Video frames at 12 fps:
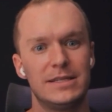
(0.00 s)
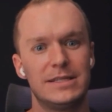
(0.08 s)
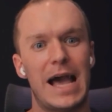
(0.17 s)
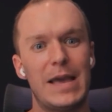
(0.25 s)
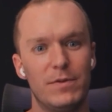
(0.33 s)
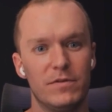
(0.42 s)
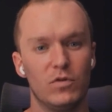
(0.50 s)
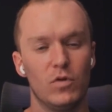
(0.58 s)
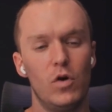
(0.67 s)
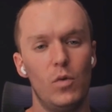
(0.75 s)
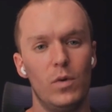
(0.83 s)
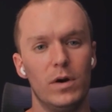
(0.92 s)
type of
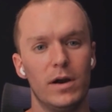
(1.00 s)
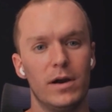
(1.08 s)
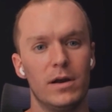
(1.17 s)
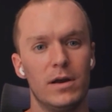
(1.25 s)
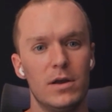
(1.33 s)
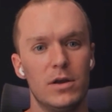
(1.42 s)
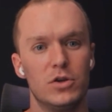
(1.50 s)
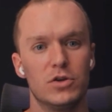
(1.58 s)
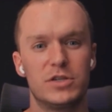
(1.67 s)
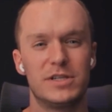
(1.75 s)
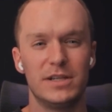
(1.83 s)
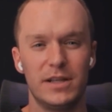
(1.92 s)
role where you're
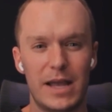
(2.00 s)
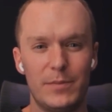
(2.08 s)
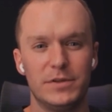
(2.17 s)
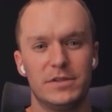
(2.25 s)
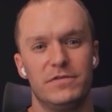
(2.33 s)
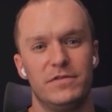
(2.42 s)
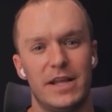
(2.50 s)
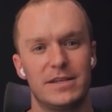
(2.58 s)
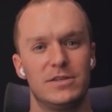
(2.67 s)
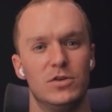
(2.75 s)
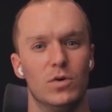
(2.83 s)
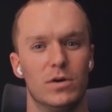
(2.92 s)
still able to
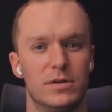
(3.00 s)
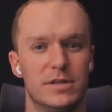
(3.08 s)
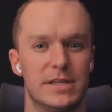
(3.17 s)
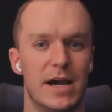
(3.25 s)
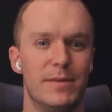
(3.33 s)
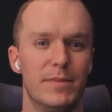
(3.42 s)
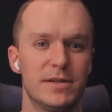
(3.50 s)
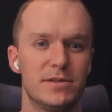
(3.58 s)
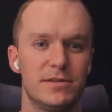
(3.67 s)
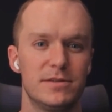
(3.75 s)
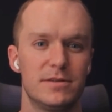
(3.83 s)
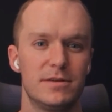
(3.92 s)
flex your design
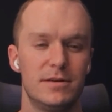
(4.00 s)
muscles?